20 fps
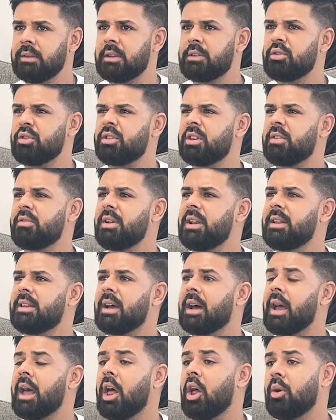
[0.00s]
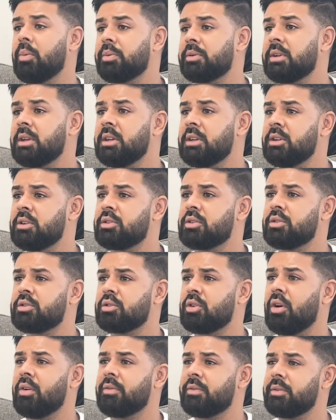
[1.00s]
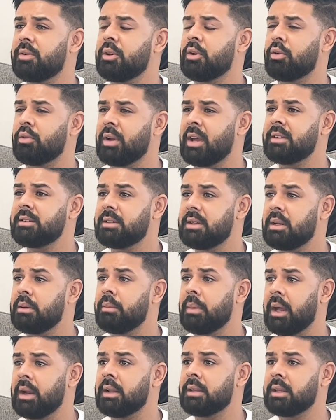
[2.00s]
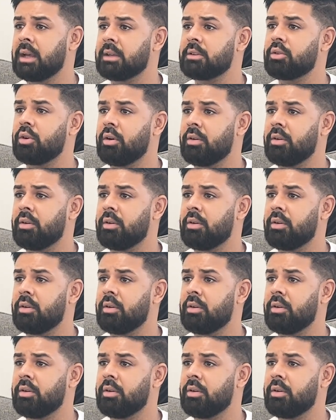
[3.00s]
There's nothing really that helps you, just to sort of, you know, rest in bed, and that sort